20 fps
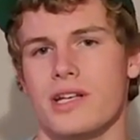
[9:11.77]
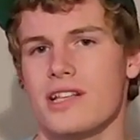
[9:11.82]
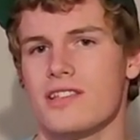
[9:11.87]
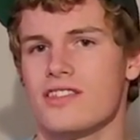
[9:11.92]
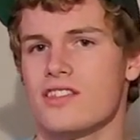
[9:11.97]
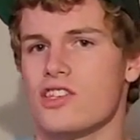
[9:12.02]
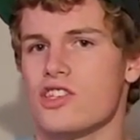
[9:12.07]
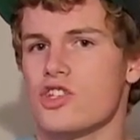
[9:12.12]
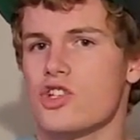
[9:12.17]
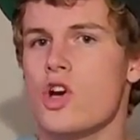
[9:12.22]

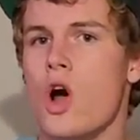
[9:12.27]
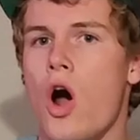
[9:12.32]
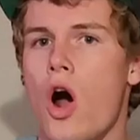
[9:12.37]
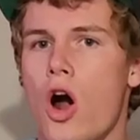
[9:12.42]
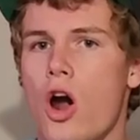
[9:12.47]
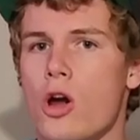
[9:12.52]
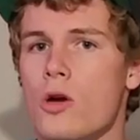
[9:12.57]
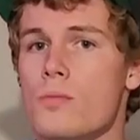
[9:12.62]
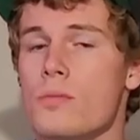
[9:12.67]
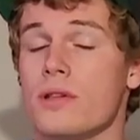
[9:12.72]
It's this
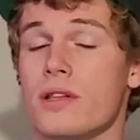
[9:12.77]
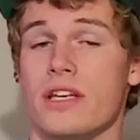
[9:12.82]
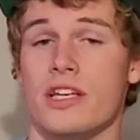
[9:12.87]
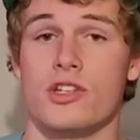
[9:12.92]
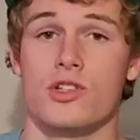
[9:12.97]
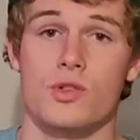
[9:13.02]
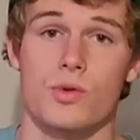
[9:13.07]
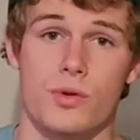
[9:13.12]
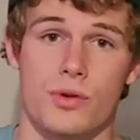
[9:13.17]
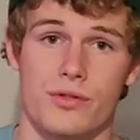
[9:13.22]
caramely
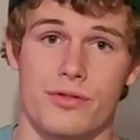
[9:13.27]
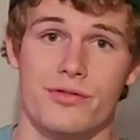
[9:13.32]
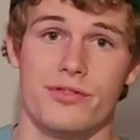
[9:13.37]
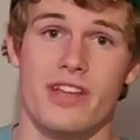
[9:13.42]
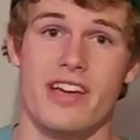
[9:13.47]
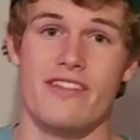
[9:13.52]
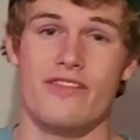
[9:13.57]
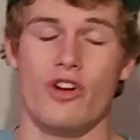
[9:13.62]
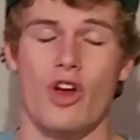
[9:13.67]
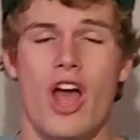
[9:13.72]
sort of
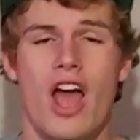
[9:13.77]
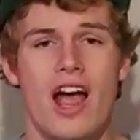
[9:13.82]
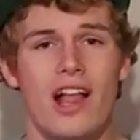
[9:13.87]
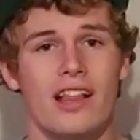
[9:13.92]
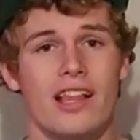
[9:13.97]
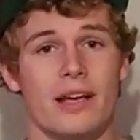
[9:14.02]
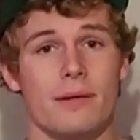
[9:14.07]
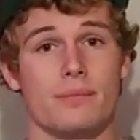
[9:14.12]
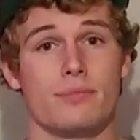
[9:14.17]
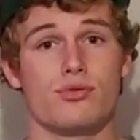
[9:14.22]
flavor,
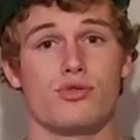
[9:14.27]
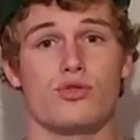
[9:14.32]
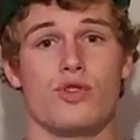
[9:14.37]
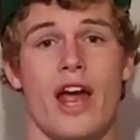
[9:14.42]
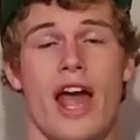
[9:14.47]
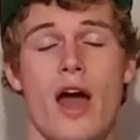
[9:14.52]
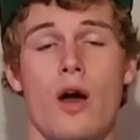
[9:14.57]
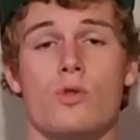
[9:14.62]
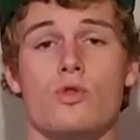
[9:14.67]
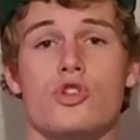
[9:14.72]
like
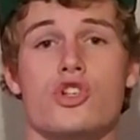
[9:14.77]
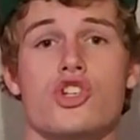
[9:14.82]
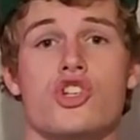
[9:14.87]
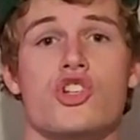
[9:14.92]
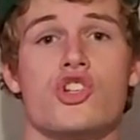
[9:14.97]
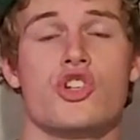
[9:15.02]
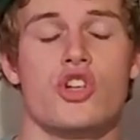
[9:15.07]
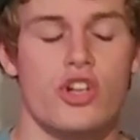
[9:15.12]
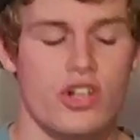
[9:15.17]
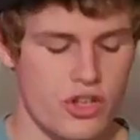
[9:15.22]
brown
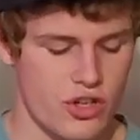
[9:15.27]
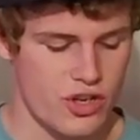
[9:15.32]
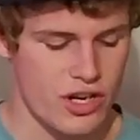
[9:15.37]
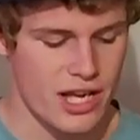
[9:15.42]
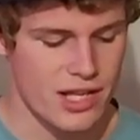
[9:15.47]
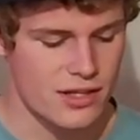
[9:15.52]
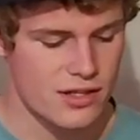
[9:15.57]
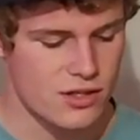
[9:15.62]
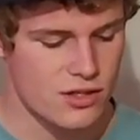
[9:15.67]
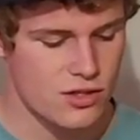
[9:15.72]
sugar.
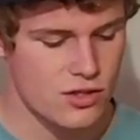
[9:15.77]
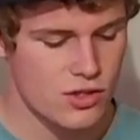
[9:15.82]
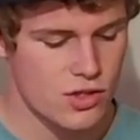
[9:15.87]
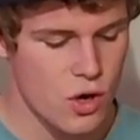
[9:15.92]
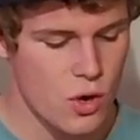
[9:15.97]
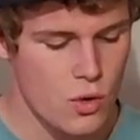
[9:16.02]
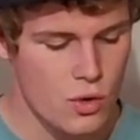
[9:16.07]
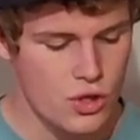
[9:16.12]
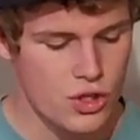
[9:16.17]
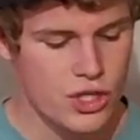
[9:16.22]
It's
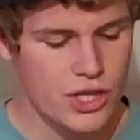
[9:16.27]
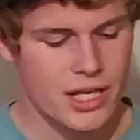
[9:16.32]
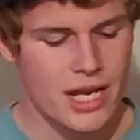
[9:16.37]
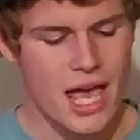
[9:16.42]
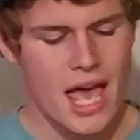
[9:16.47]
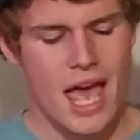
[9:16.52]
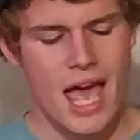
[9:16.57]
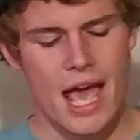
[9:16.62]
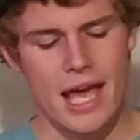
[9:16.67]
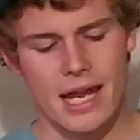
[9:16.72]
so good,
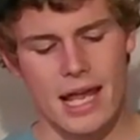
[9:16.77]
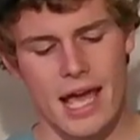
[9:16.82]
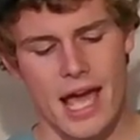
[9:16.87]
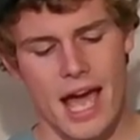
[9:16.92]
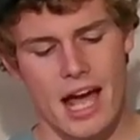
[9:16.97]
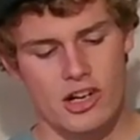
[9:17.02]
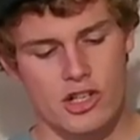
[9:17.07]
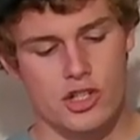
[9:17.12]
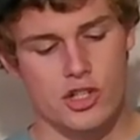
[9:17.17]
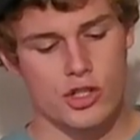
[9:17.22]
and I
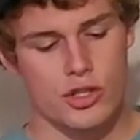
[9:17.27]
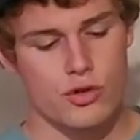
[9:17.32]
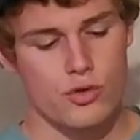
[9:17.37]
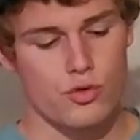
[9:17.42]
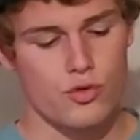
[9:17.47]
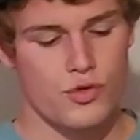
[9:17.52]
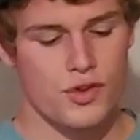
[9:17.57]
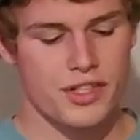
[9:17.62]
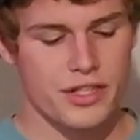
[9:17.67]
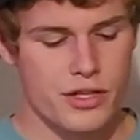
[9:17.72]
actually
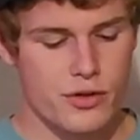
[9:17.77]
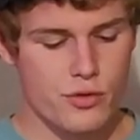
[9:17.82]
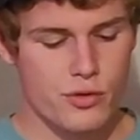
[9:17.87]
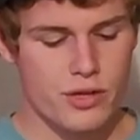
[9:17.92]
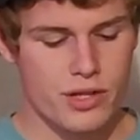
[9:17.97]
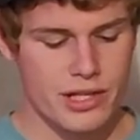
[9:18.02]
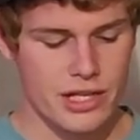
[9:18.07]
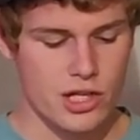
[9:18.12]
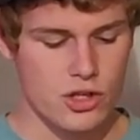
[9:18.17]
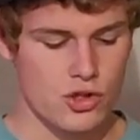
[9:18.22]
really,
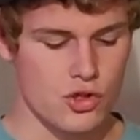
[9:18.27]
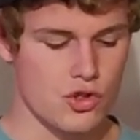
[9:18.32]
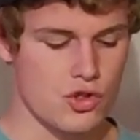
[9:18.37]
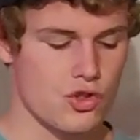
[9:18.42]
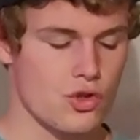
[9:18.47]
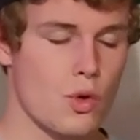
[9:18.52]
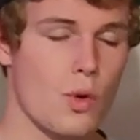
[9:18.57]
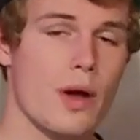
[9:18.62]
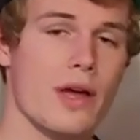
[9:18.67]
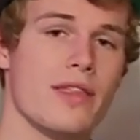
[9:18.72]
really
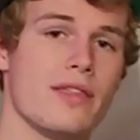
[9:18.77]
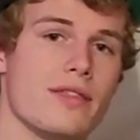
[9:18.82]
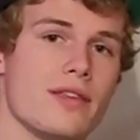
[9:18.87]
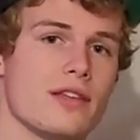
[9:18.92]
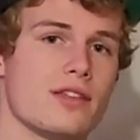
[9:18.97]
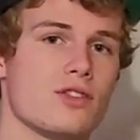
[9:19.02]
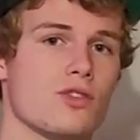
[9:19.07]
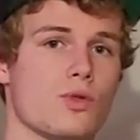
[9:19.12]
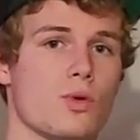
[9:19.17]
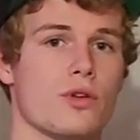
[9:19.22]
enjoy
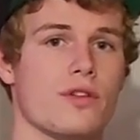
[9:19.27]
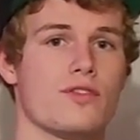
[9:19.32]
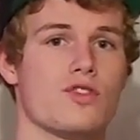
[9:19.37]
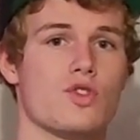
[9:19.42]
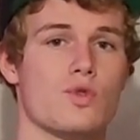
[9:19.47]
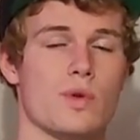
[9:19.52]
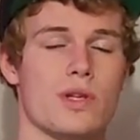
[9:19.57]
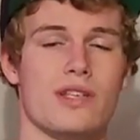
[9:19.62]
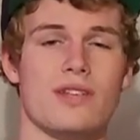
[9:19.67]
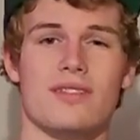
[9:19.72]
this sort of
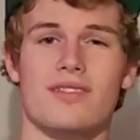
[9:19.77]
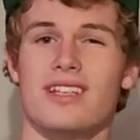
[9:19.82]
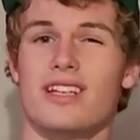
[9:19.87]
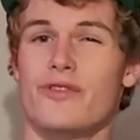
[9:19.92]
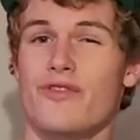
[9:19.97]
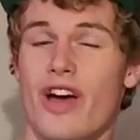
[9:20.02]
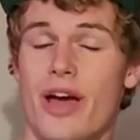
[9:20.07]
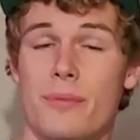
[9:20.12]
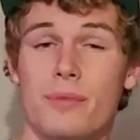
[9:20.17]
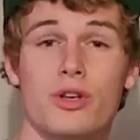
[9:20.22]
sweetness. And
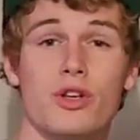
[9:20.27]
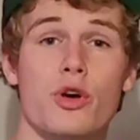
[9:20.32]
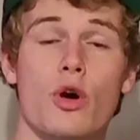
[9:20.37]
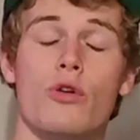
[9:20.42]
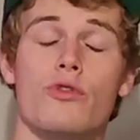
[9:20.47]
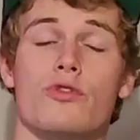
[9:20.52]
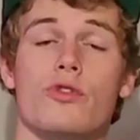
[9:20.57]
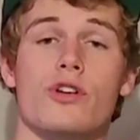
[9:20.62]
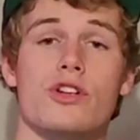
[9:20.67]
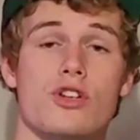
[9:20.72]
if I'm gonna
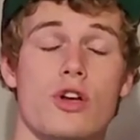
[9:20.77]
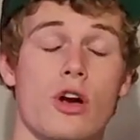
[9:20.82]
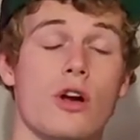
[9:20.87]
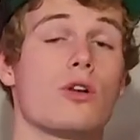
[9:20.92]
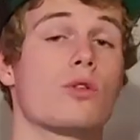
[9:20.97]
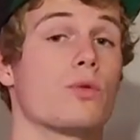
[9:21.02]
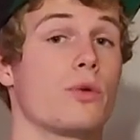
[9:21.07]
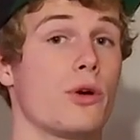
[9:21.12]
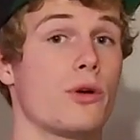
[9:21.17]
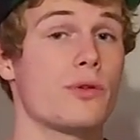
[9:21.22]
go for a
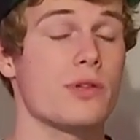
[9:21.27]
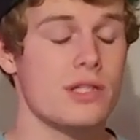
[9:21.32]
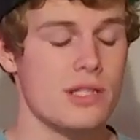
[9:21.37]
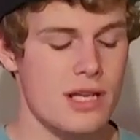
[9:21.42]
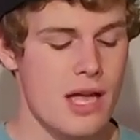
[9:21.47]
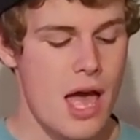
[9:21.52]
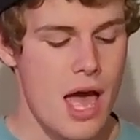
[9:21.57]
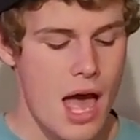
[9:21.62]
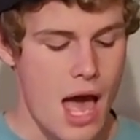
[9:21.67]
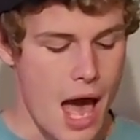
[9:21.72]
dark
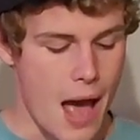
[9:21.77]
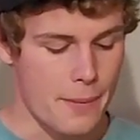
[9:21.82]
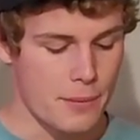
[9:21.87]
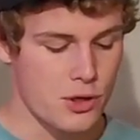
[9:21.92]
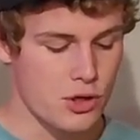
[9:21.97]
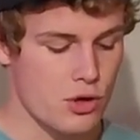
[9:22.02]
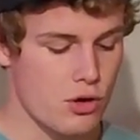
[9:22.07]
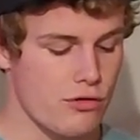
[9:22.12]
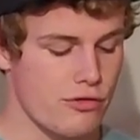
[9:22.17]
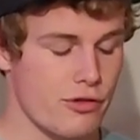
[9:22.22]
roast, I'm
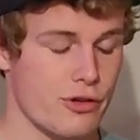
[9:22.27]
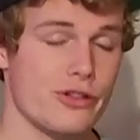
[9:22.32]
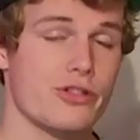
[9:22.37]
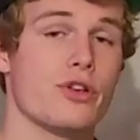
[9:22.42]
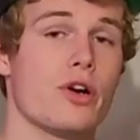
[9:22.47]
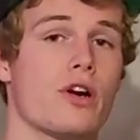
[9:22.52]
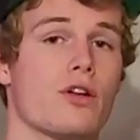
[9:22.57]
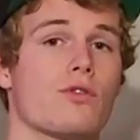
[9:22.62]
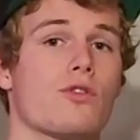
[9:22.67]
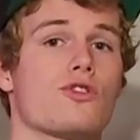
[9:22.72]
gonna go for a
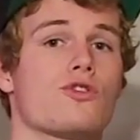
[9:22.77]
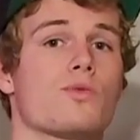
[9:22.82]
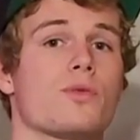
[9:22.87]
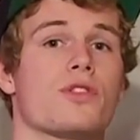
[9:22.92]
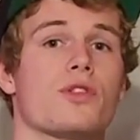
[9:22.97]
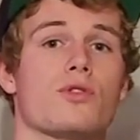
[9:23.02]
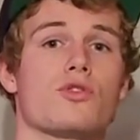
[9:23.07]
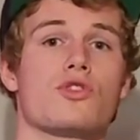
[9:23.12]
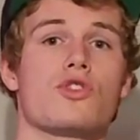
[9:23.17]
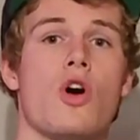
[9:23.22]
dark roast
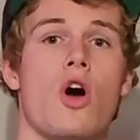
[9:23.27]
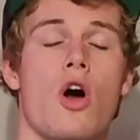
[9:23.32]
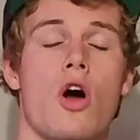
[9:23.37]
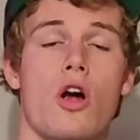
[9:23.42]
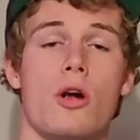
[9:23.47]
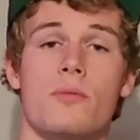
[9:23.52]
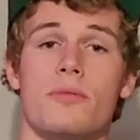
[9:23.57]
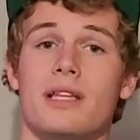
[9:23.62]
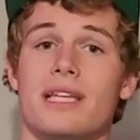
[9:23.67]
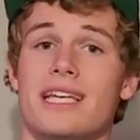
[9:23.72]
with those
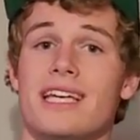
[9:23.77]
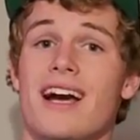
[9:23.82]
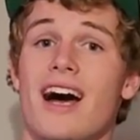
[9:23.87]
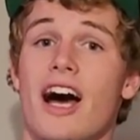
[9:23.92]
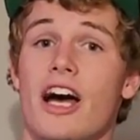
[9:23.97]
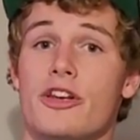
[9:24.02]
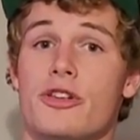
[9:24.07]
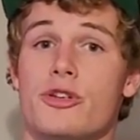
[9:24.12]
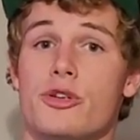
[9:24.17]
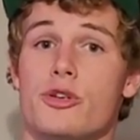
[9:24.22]
caramely
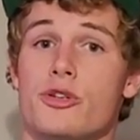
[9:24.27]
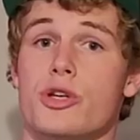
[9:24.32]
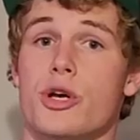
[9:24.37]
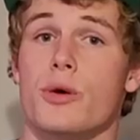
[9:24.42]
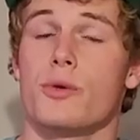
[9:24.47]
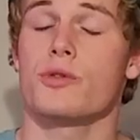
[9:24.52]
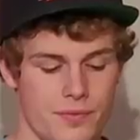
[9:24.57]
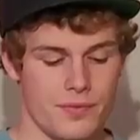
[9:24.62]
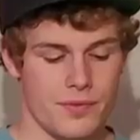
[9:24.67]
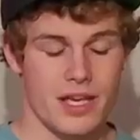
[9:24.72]
undertones.